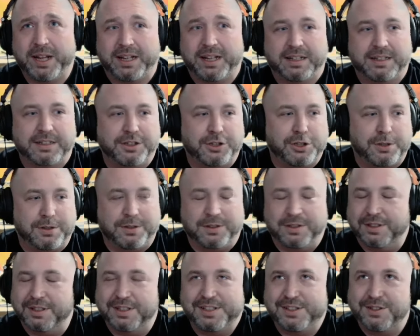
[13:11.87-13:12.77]

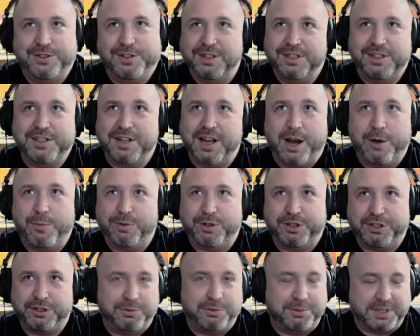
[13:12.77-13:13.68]
It's not what
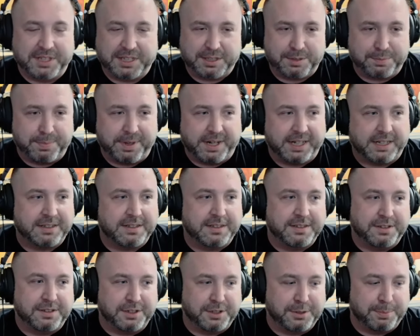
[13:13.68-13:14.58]
you expect to
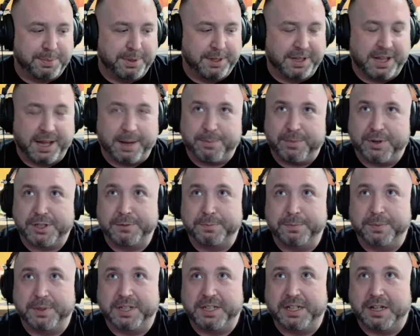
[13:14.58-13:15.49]
spend that much
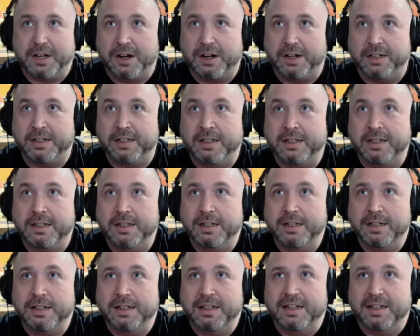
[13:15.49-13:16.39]
money on.
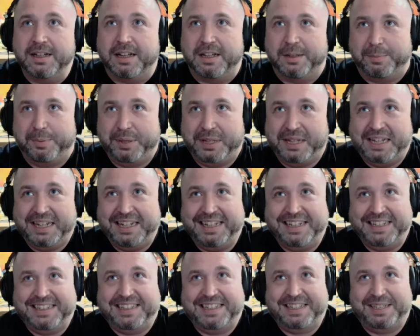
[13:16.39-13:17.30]
And being in
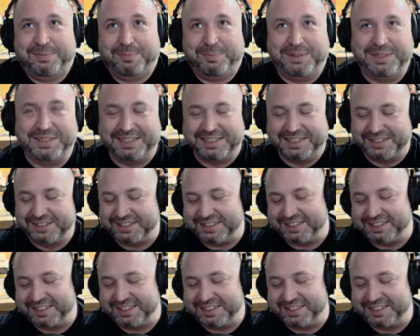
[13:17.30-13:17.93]
this position.